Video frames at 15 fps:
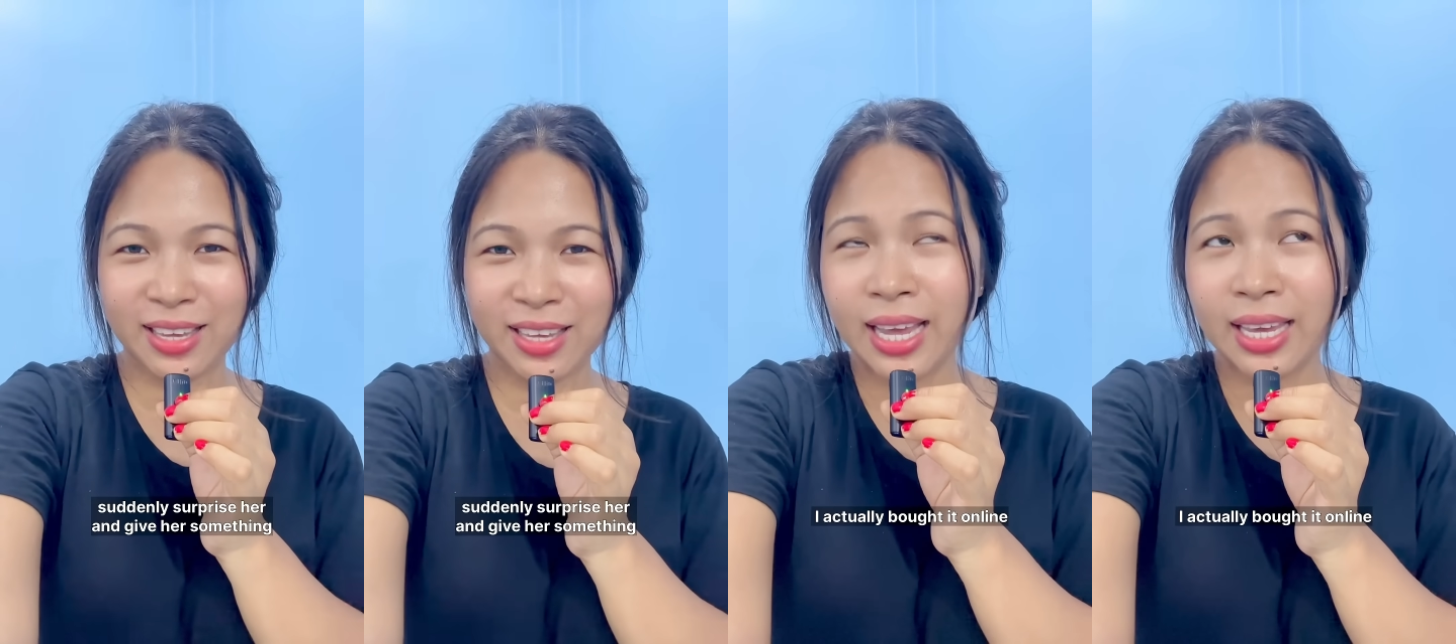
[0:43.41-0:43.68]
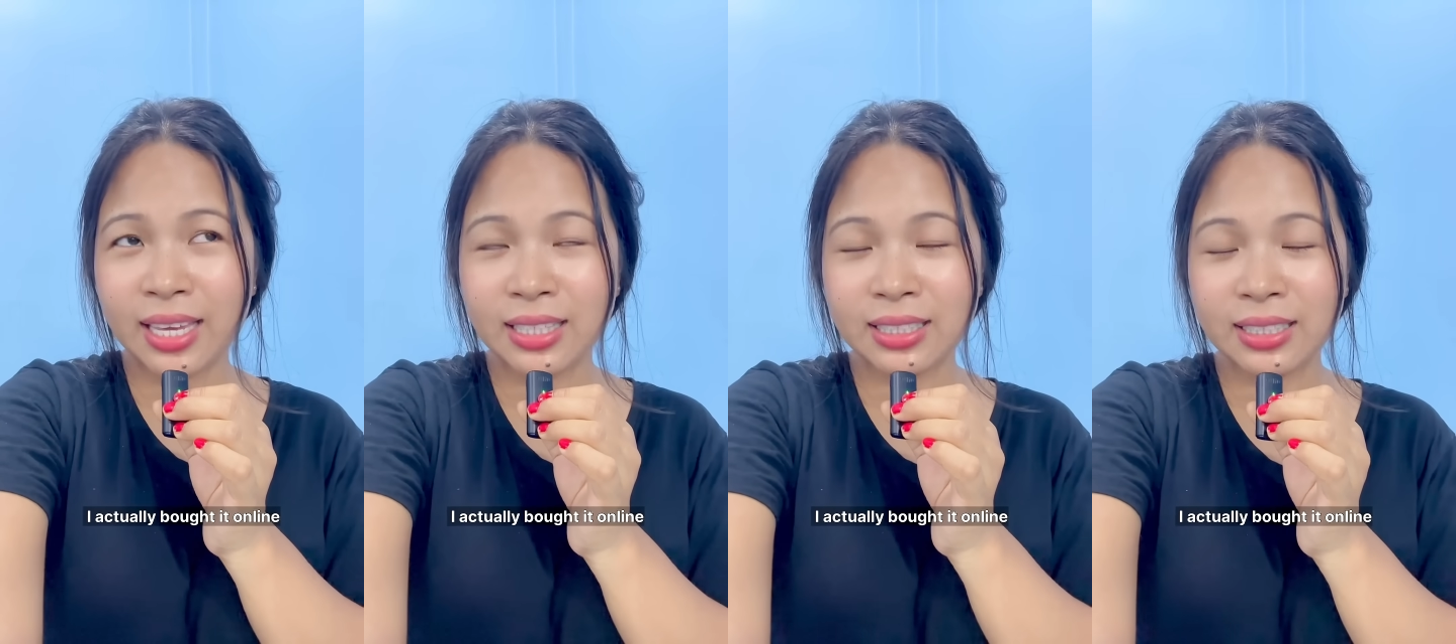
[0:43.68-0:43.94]

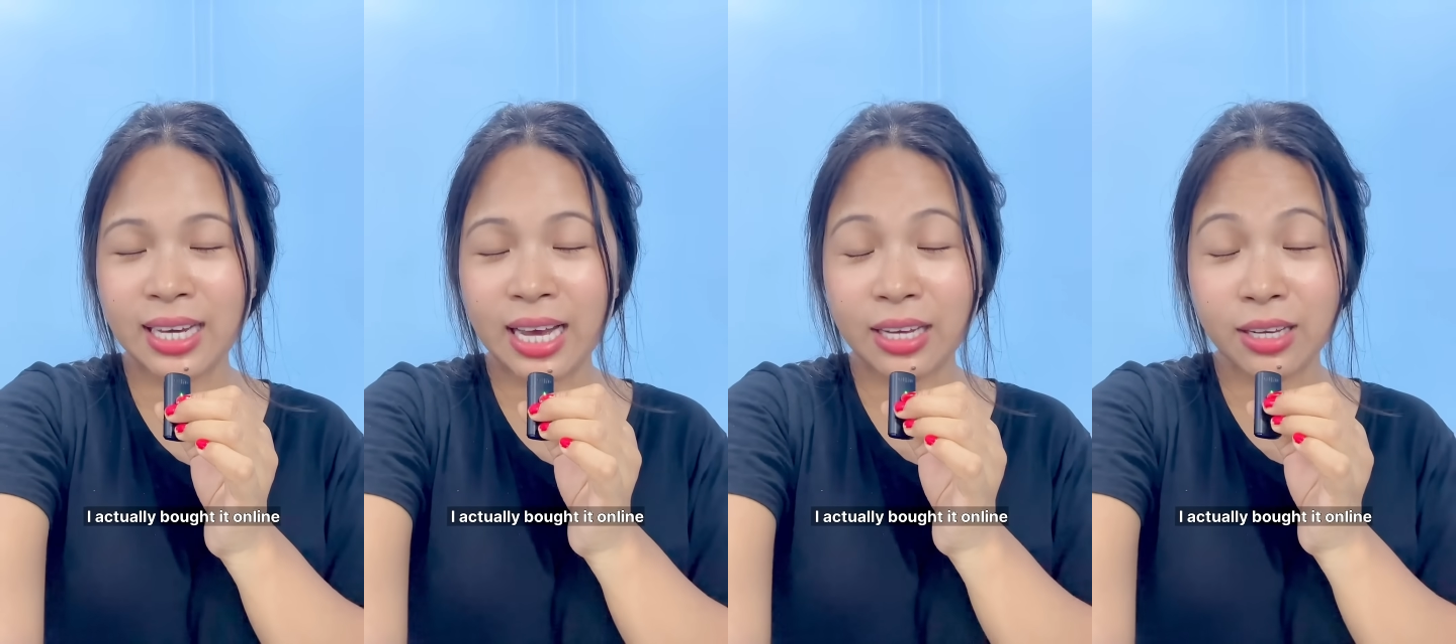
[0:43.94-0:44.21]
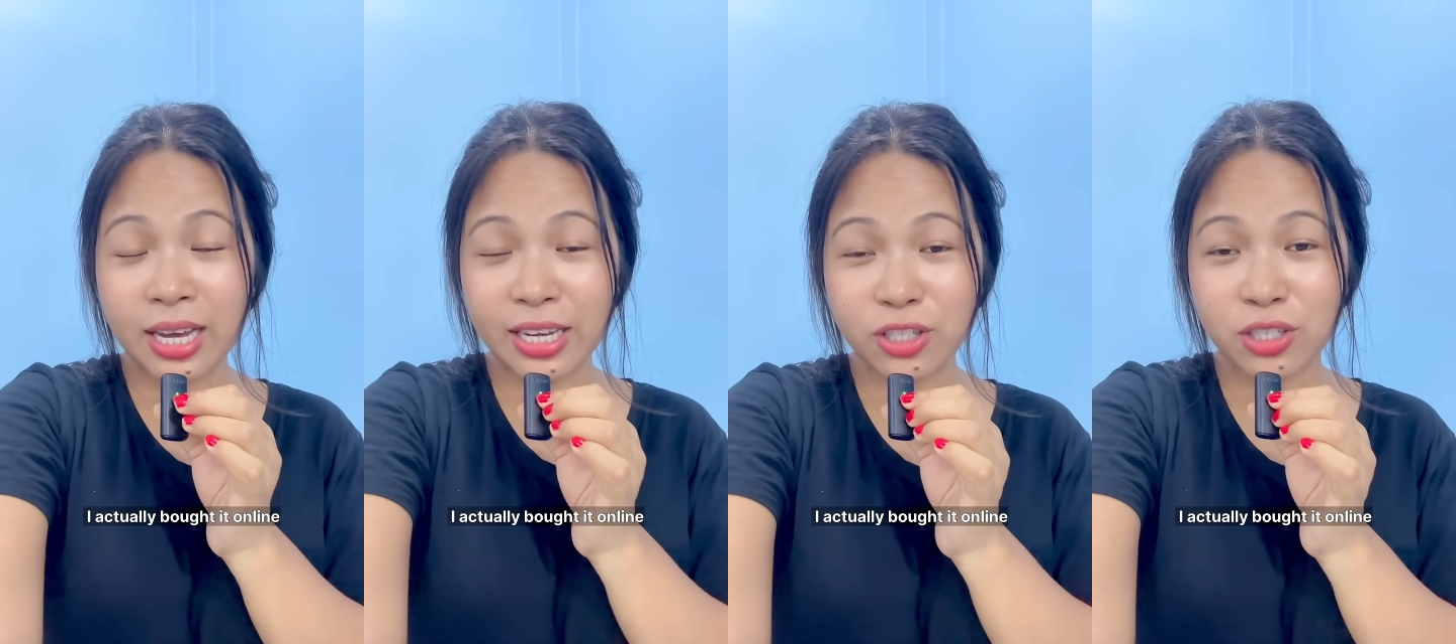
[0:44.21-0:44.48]
I
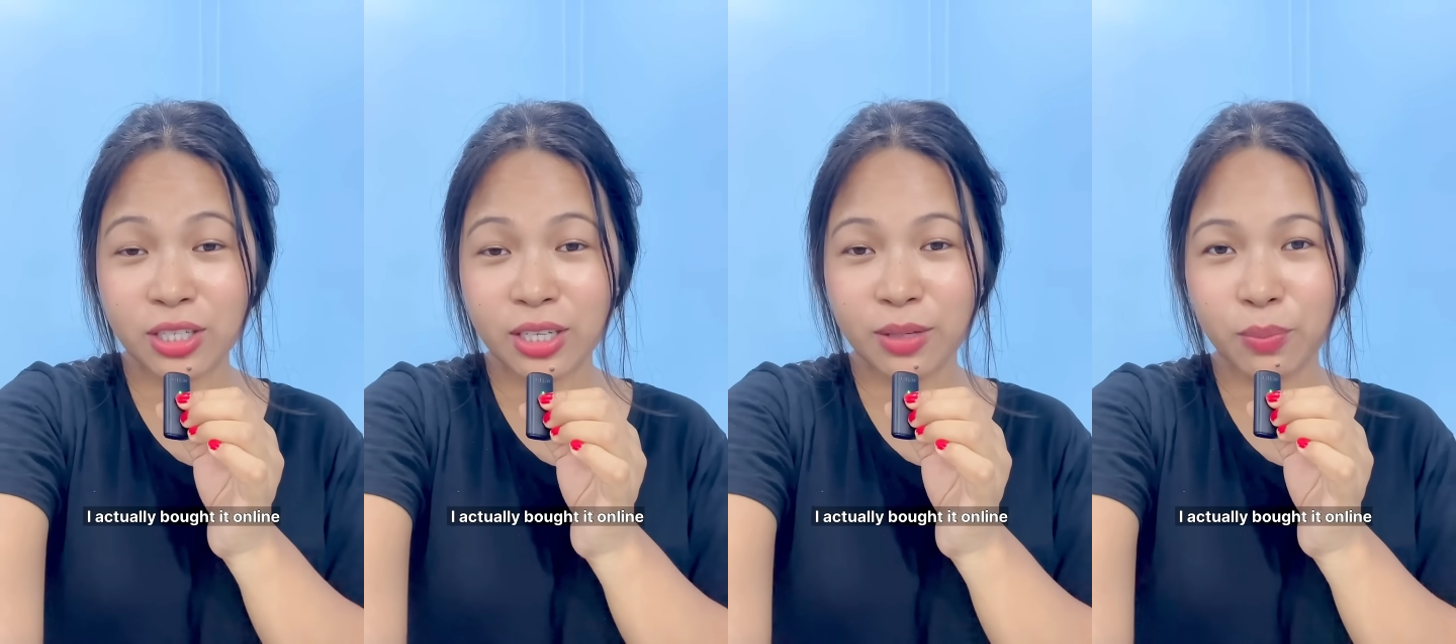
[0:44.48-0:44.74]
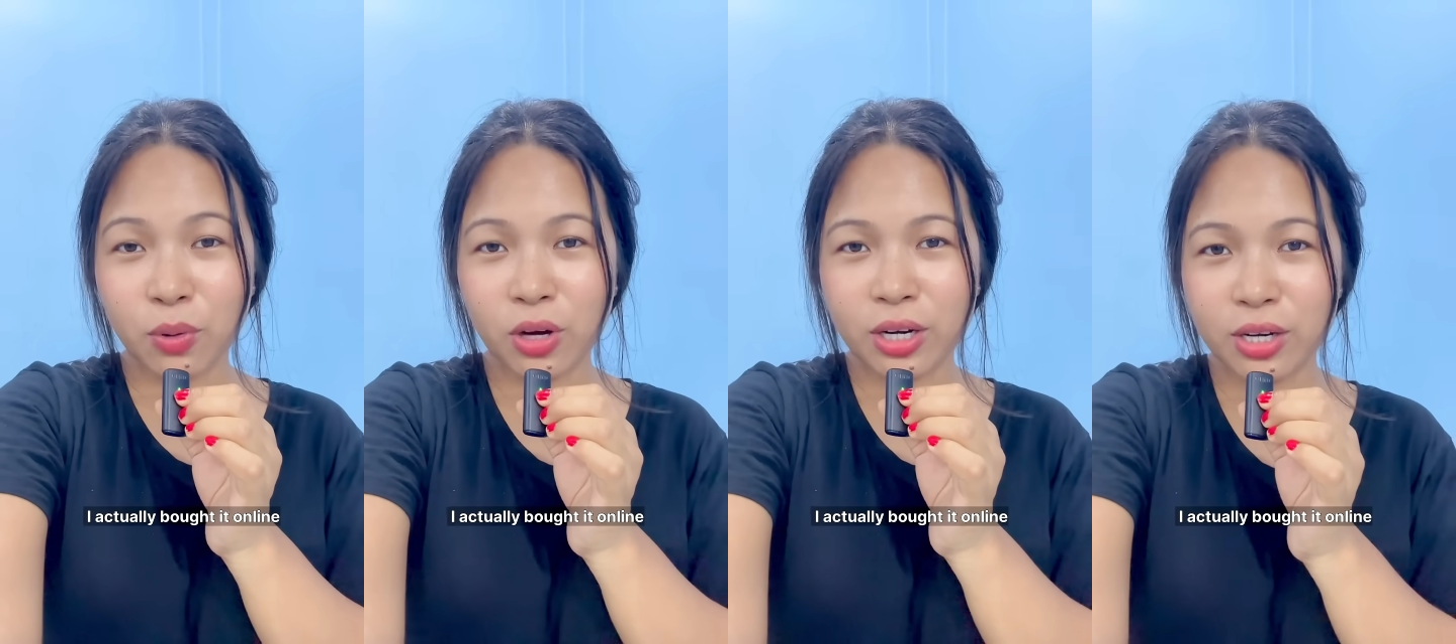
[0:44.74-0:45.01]
actually
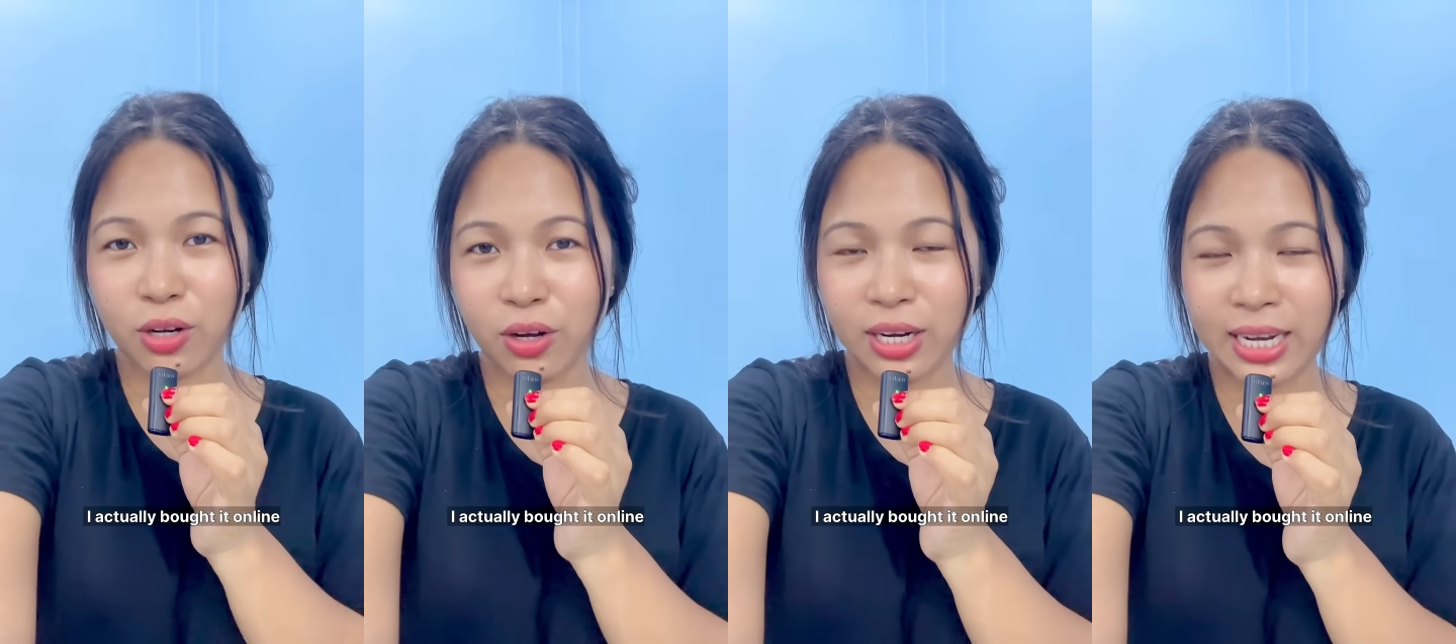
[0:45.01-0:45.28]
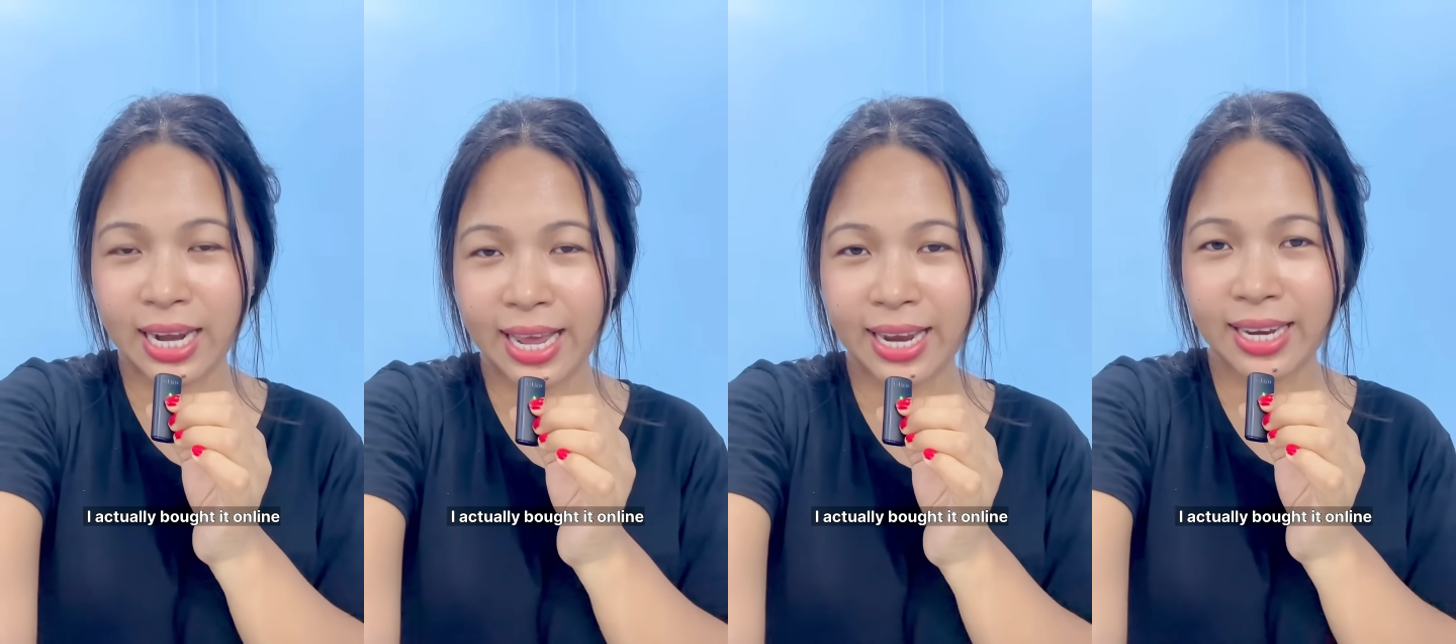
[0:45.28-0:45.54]
bought it
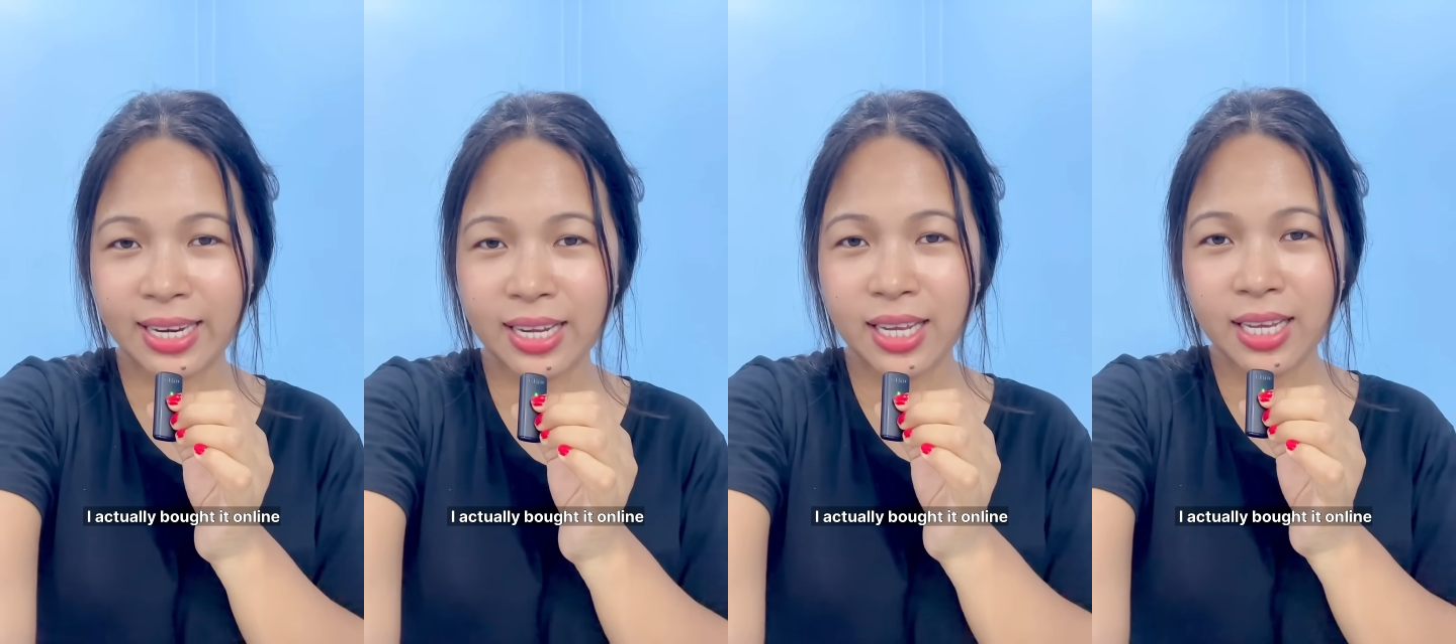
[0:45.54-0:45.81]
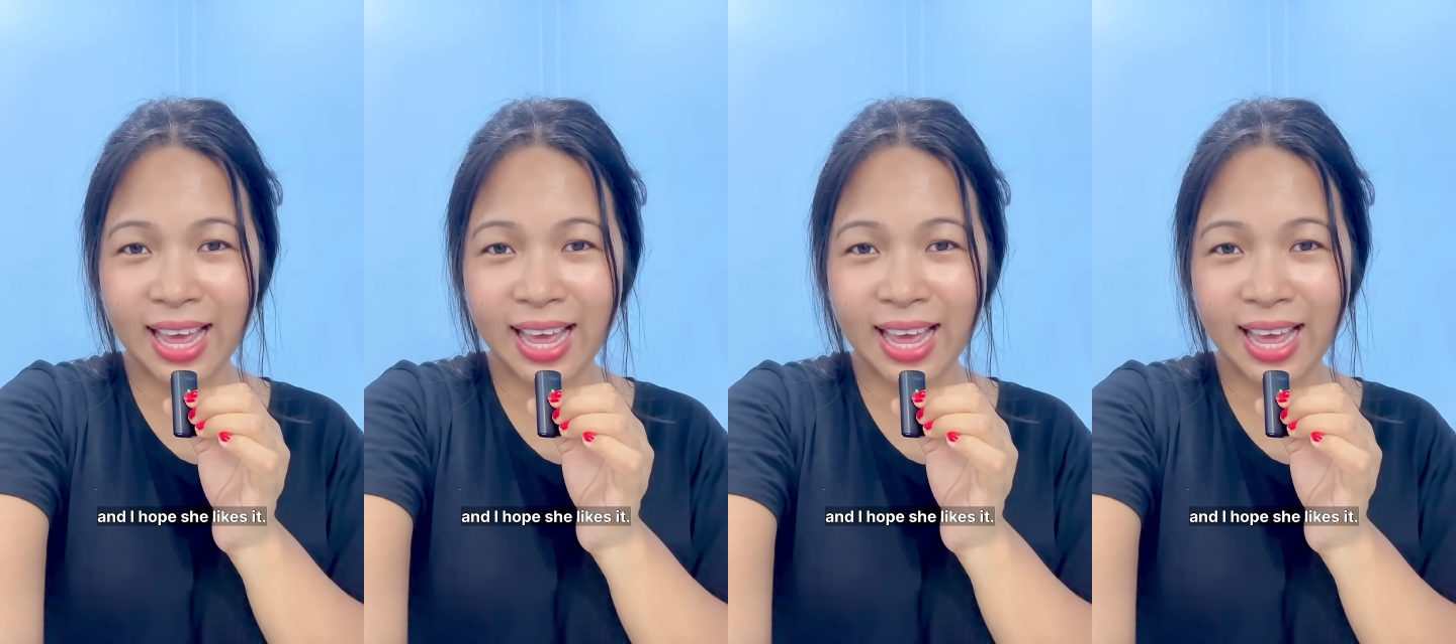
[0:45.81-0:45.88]
online,